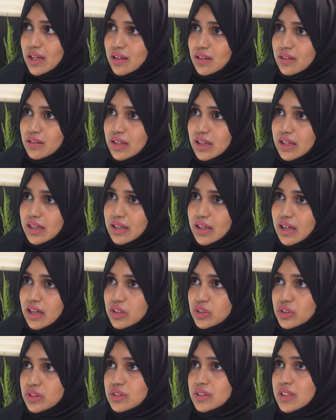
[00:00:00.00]
take like
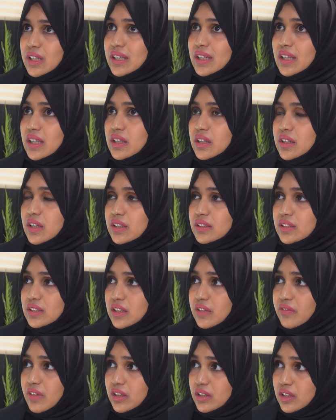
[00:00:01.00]
actions like
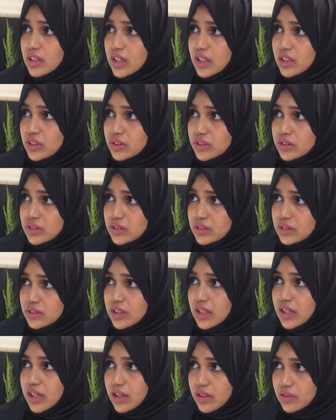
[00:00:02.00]
increasing the ventilation
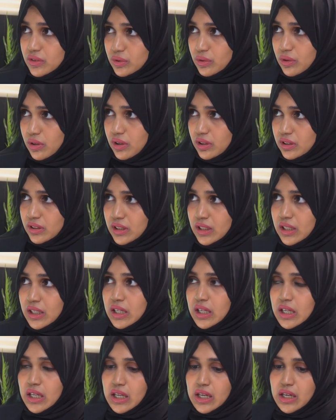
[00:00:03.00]
and so on.
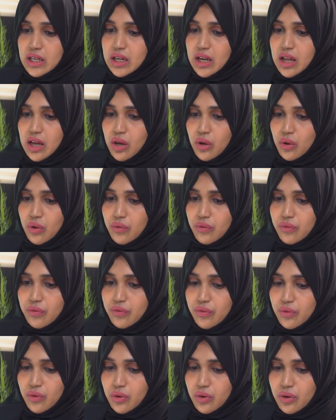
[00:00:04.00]
Now
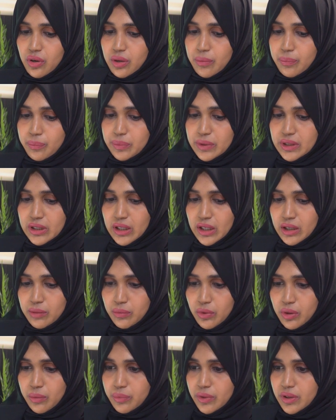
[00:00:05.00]
for
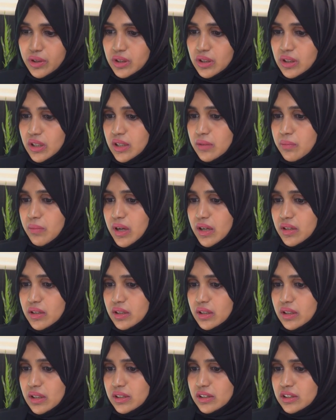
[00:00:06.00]
PM or particulate
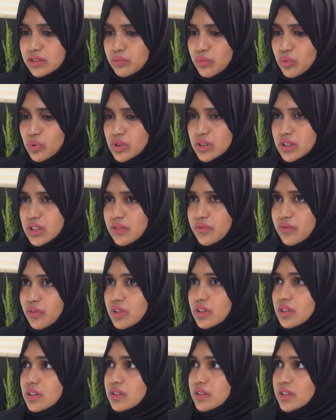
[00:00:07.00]
matter, it's mostly
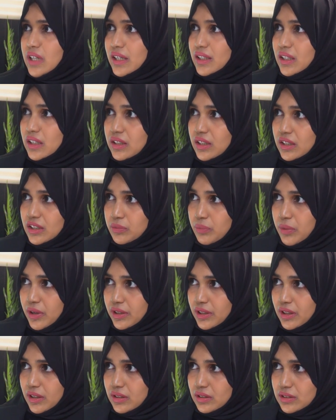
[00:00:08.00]
for tracking dust
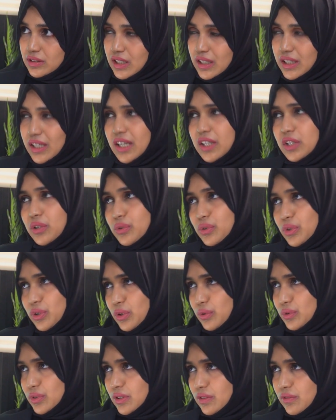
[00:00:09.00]
particles. Again, you could
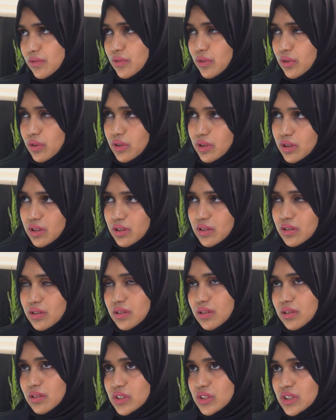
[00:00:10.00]
use it for
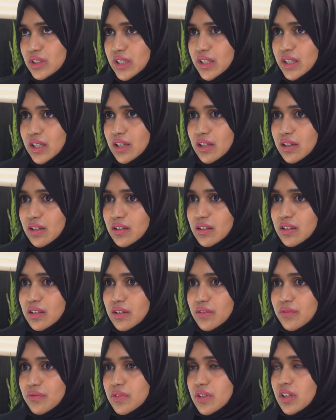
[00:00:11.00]
checking
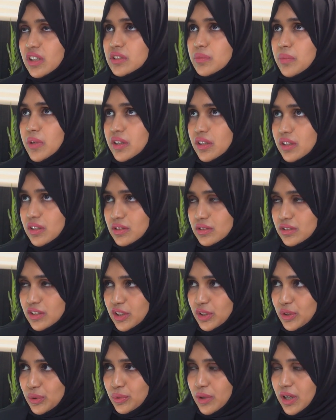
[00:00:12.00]
if dust particles
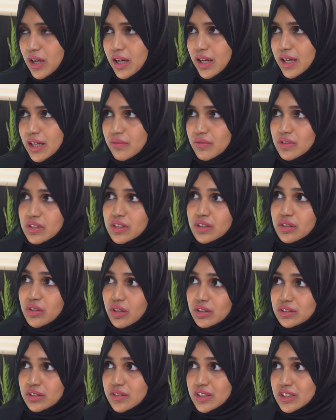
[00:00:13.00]
are too high, will it
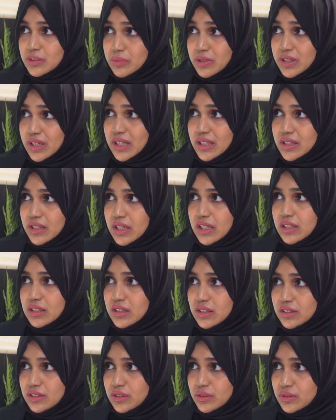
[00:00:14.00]
cause a respiratory
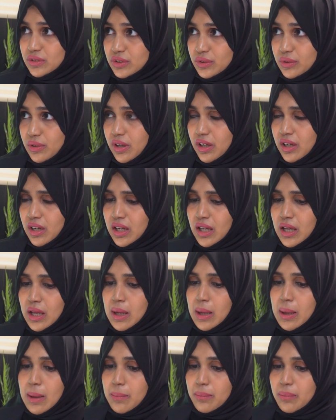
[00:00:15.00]
illness and so on.
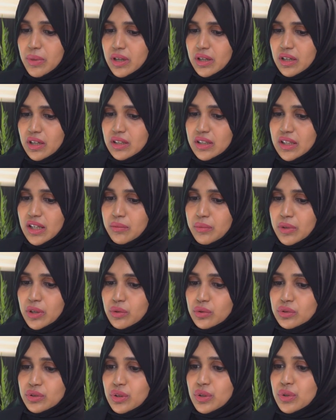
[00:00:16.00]
But it can be
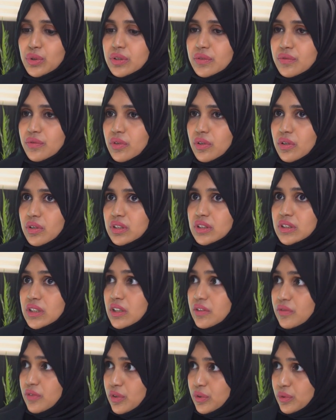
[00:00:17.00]
also used for
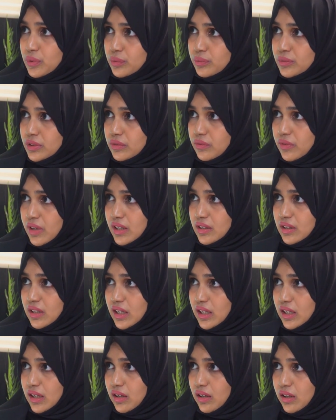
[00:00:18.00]
server rooms where
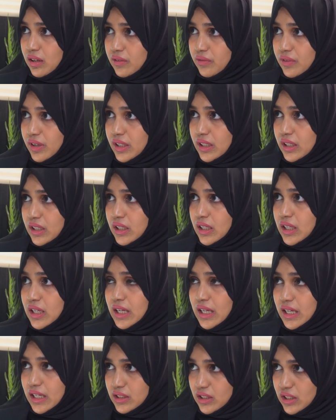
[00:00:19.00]
they are very
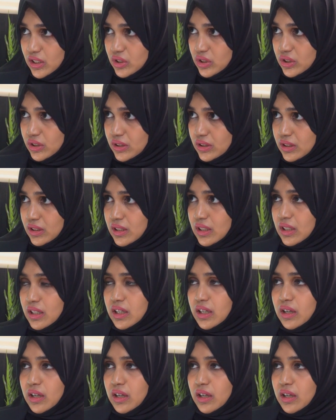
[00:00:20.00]
essential,